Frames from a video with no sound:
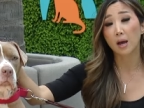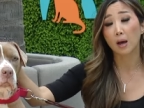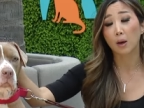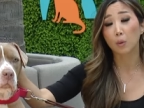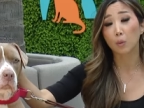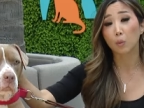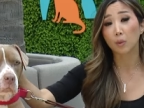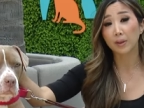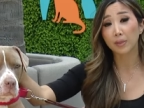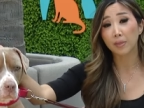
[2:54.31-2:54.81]

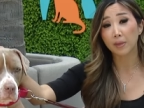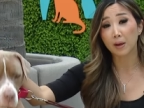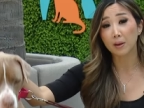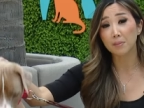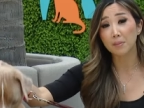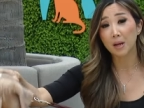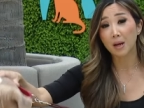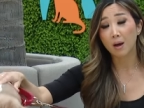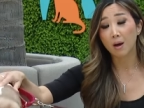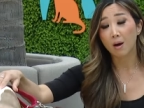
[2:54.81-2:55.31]
uh, with
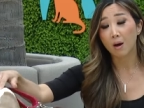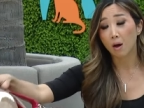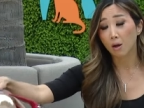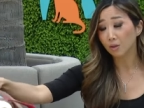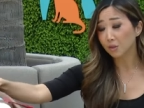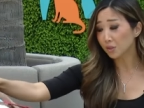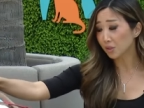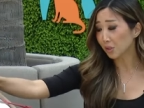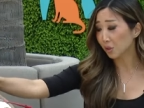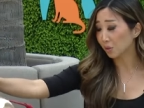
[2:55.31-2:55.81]
them.
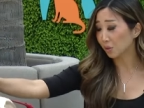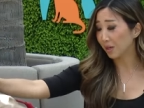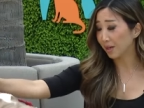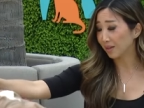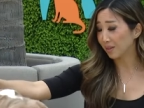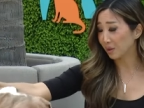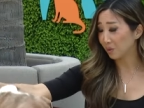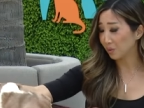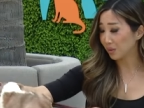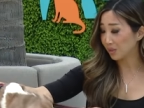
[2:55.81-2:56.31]
Also,
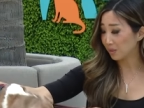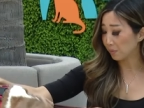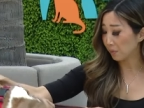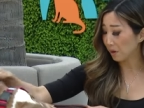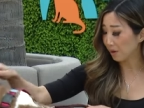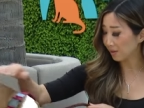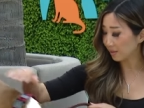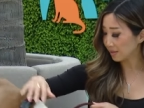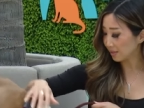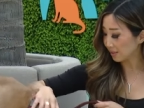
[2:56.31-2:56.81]
uh, there was a
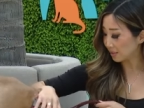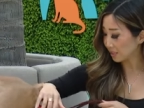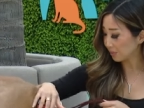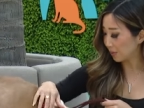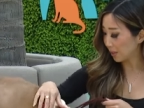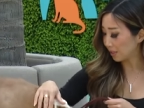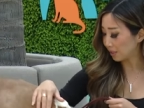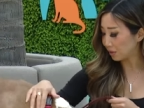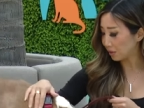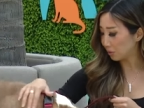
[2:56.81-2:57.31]
pause on
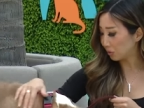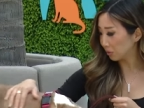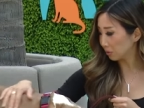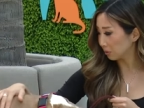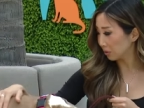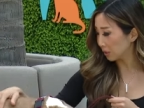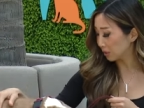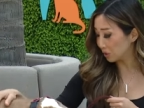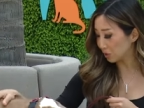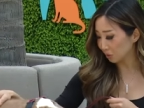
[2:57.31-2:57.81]
spay and
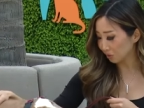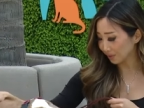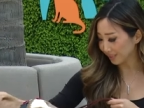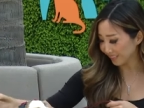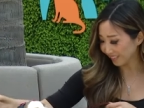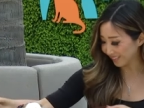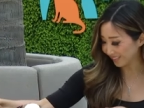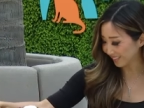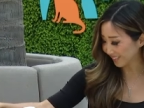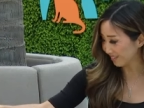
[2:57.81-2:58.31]
neutering
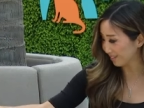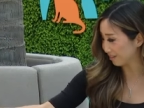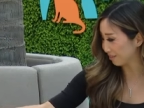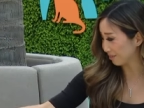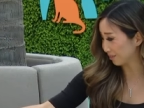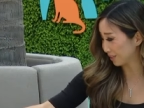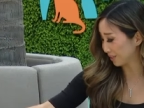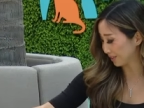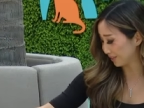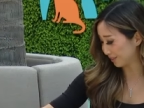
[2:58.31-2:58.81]
during,
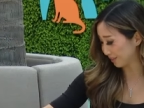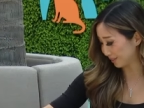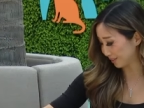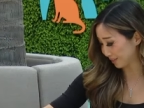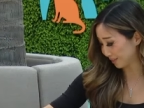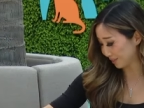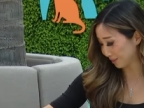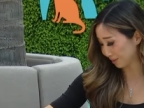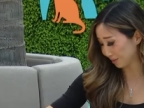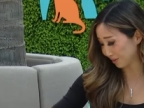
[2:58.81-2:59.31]
oh, look at
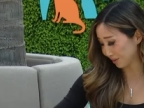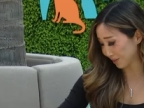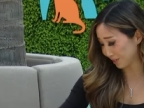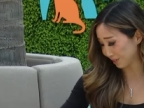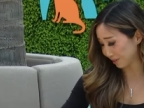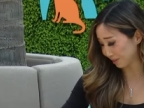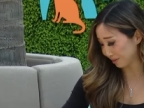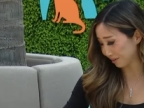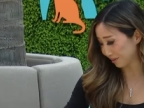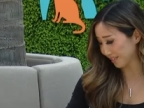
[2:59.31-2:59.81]
this, so
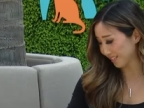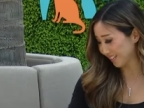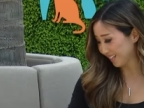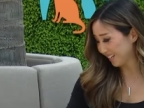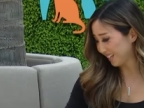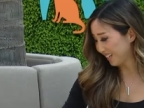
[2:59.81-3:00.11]
cute,